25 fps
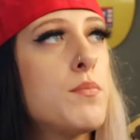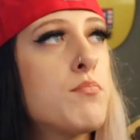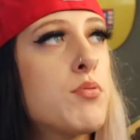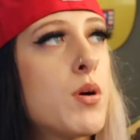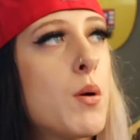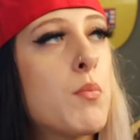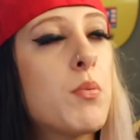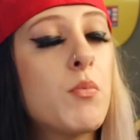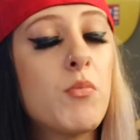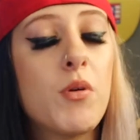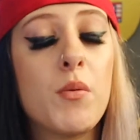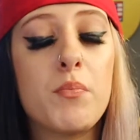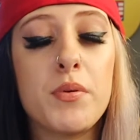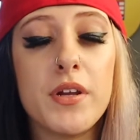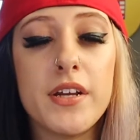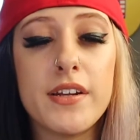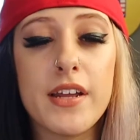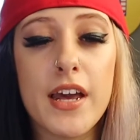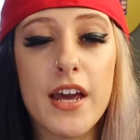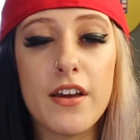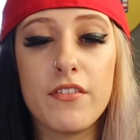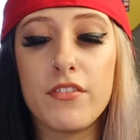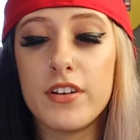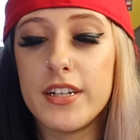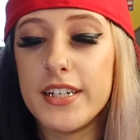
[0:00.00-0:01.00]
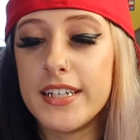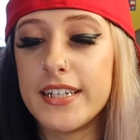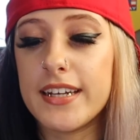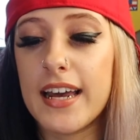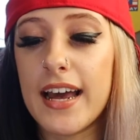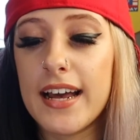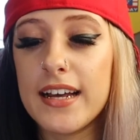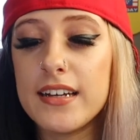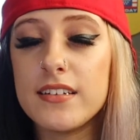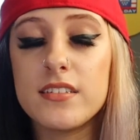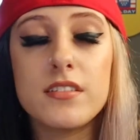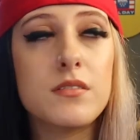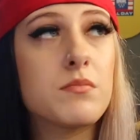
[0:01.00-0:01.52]
problem with being heavily
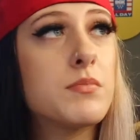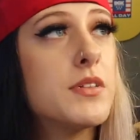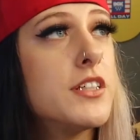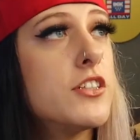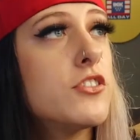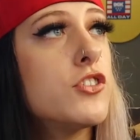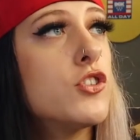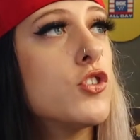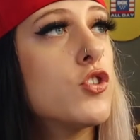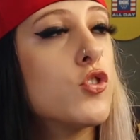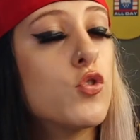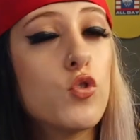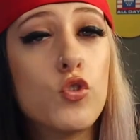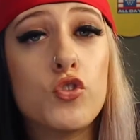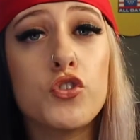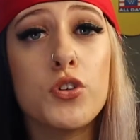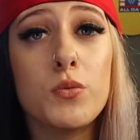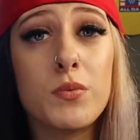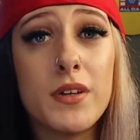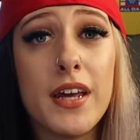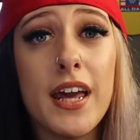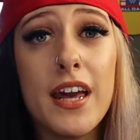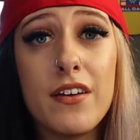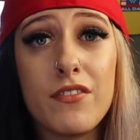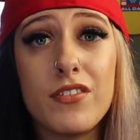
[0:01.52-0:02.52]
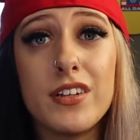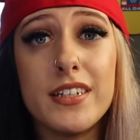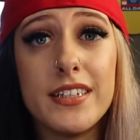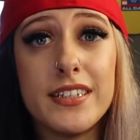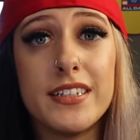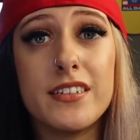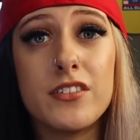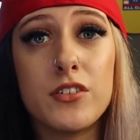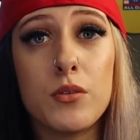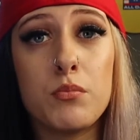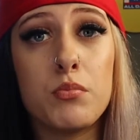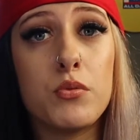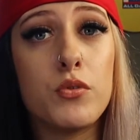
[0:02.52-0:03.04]
gassed means you can also be heavily
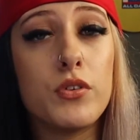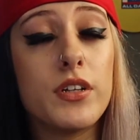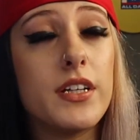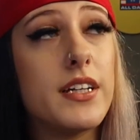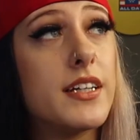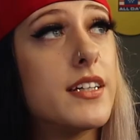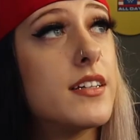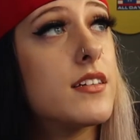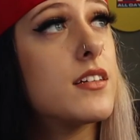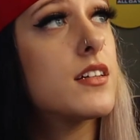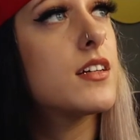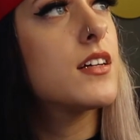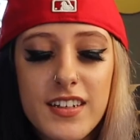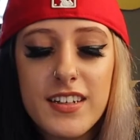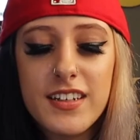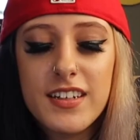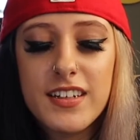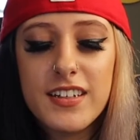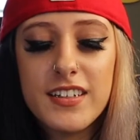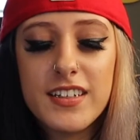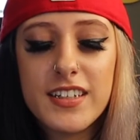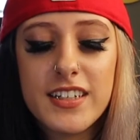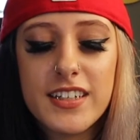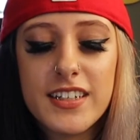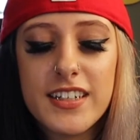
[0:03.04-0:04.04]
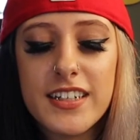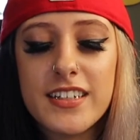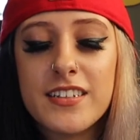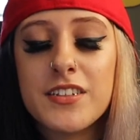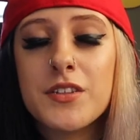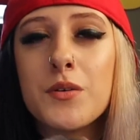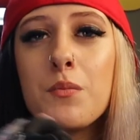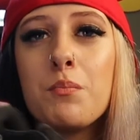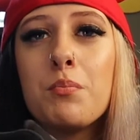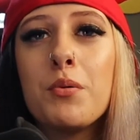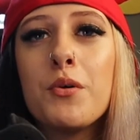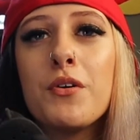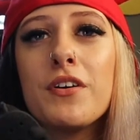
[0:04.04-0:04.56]
disappointed. Look at this. The
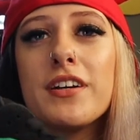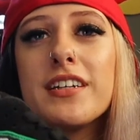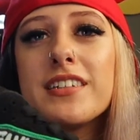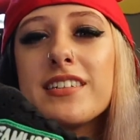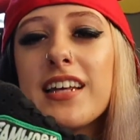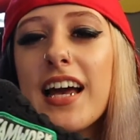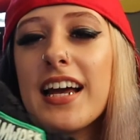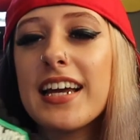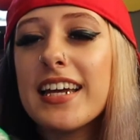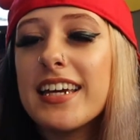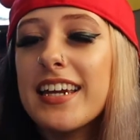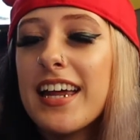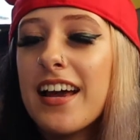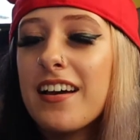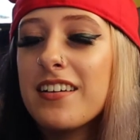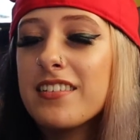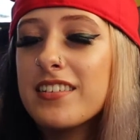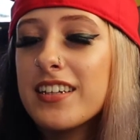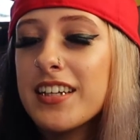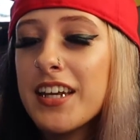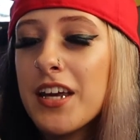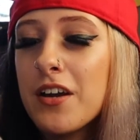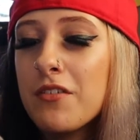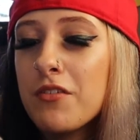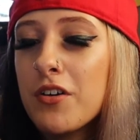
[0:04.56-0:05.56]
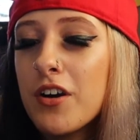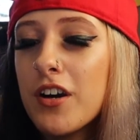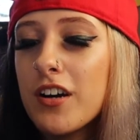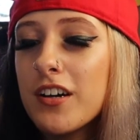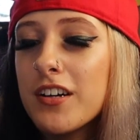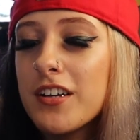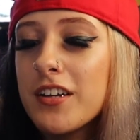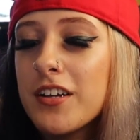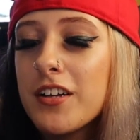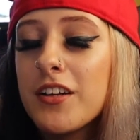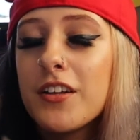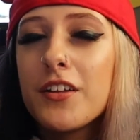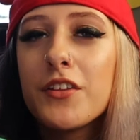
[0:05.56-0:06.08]
boys hanging out together.
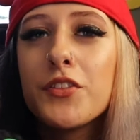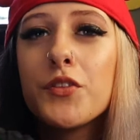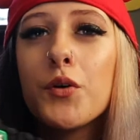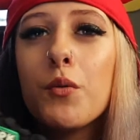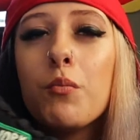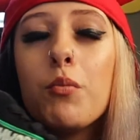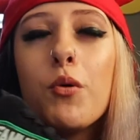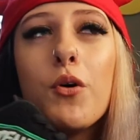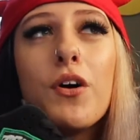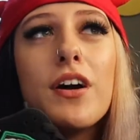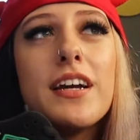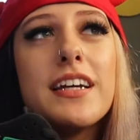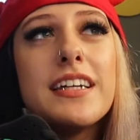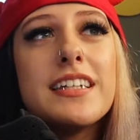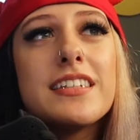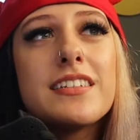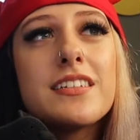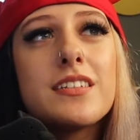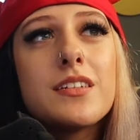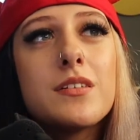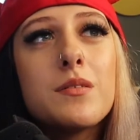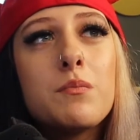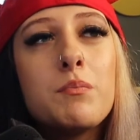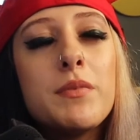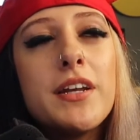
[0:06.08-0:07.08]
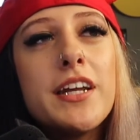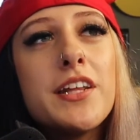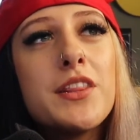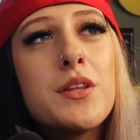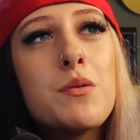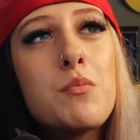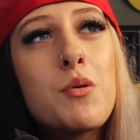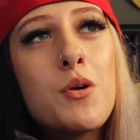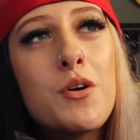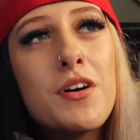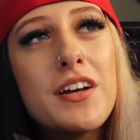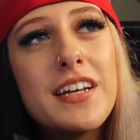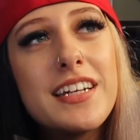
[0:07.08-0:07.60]
The boys. Me and the
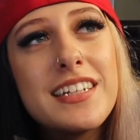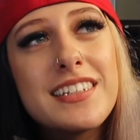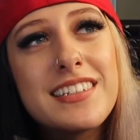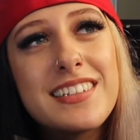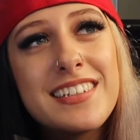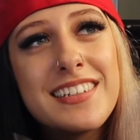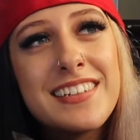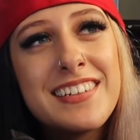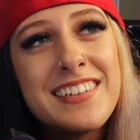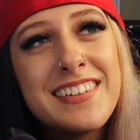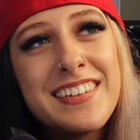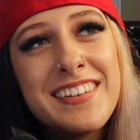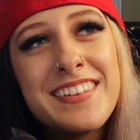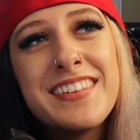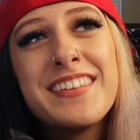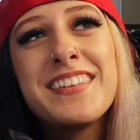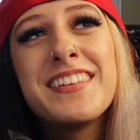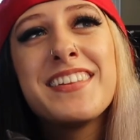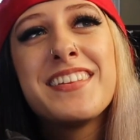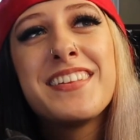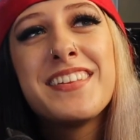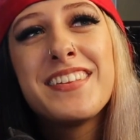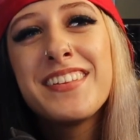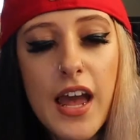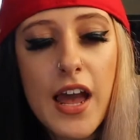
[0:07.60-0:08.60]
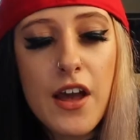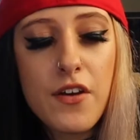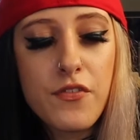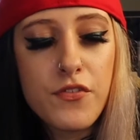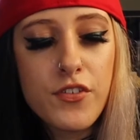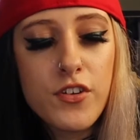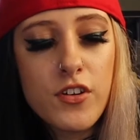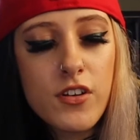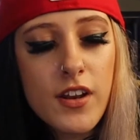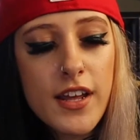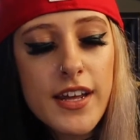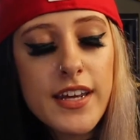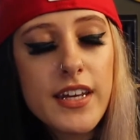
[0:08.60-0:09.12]
boys. I
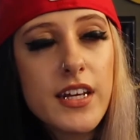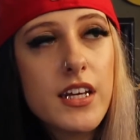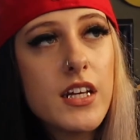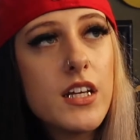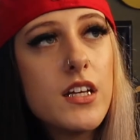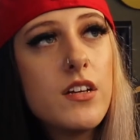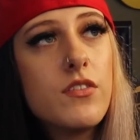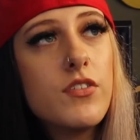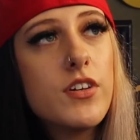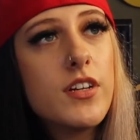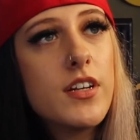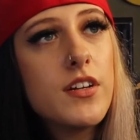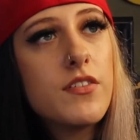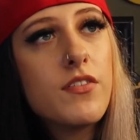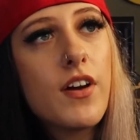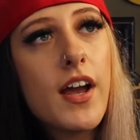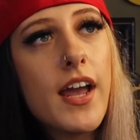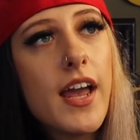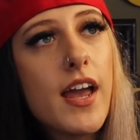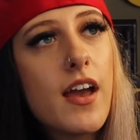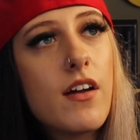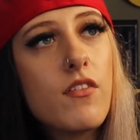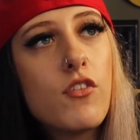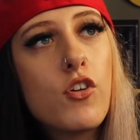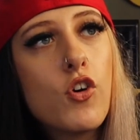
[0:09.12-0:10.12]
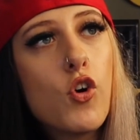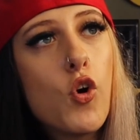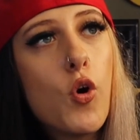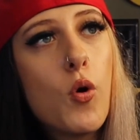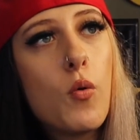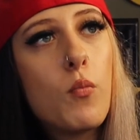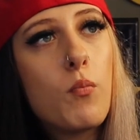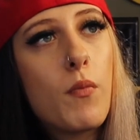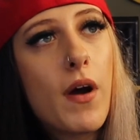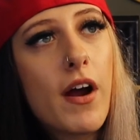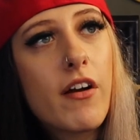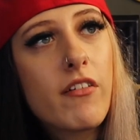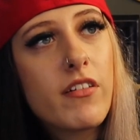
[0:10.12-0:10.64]
feel like even if I ever got
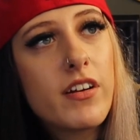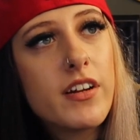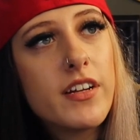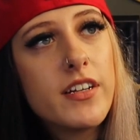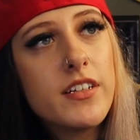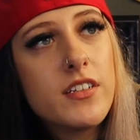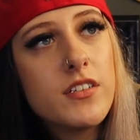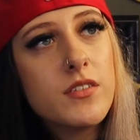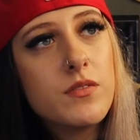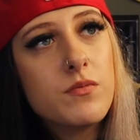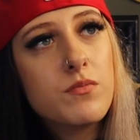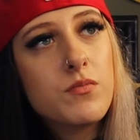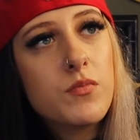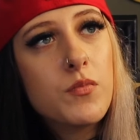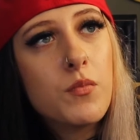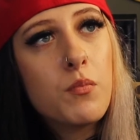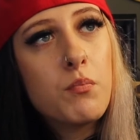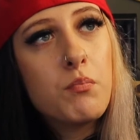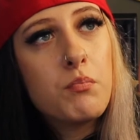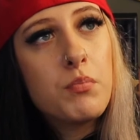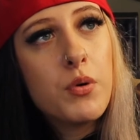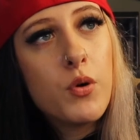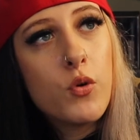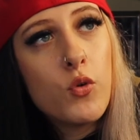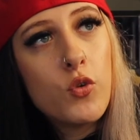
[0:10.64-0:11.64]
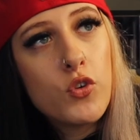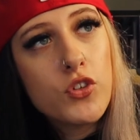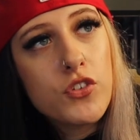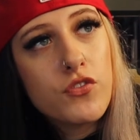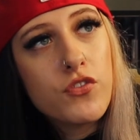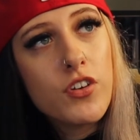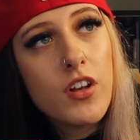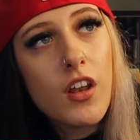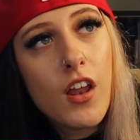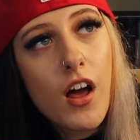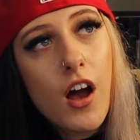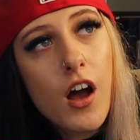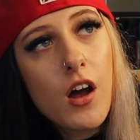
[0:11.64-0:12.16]
married, pause for
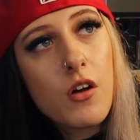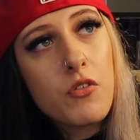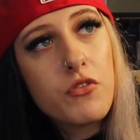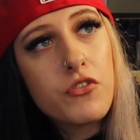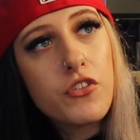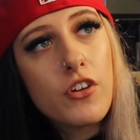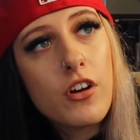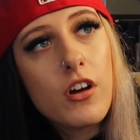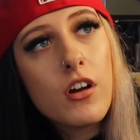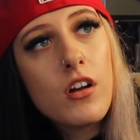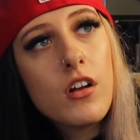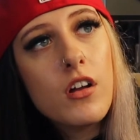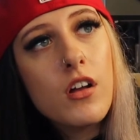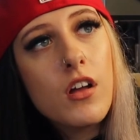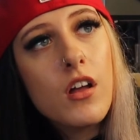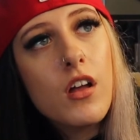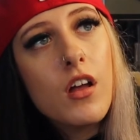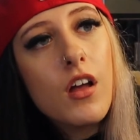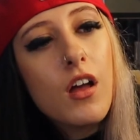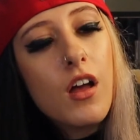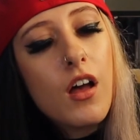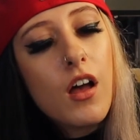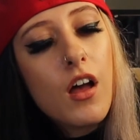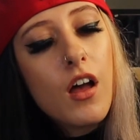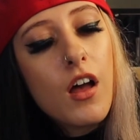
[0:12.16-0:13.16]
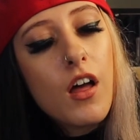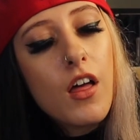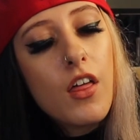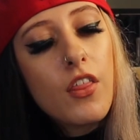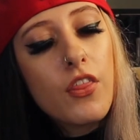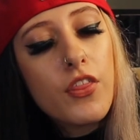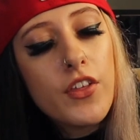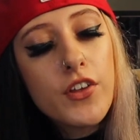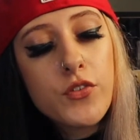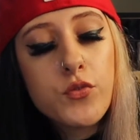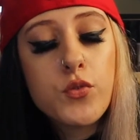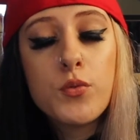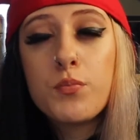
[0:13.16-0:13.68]
laughter,
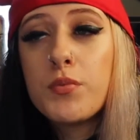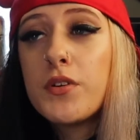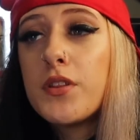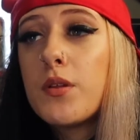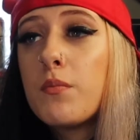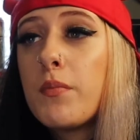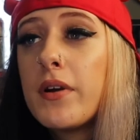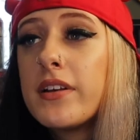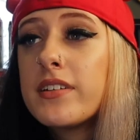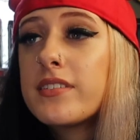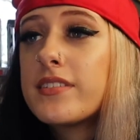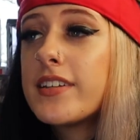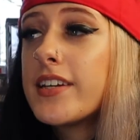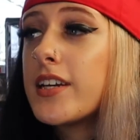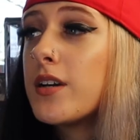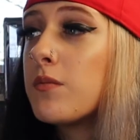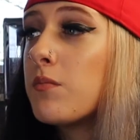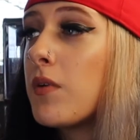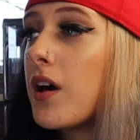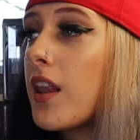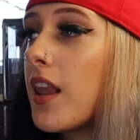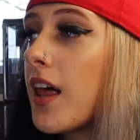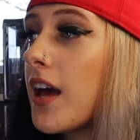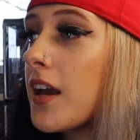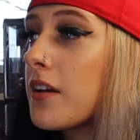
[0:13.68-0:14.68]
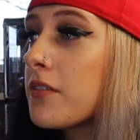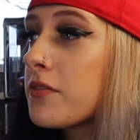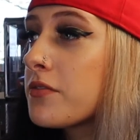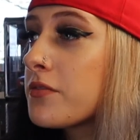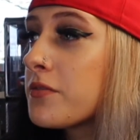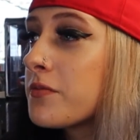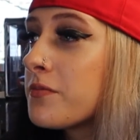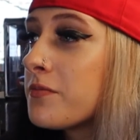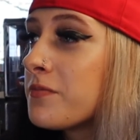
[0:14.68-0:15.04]
this would be the best day of my life.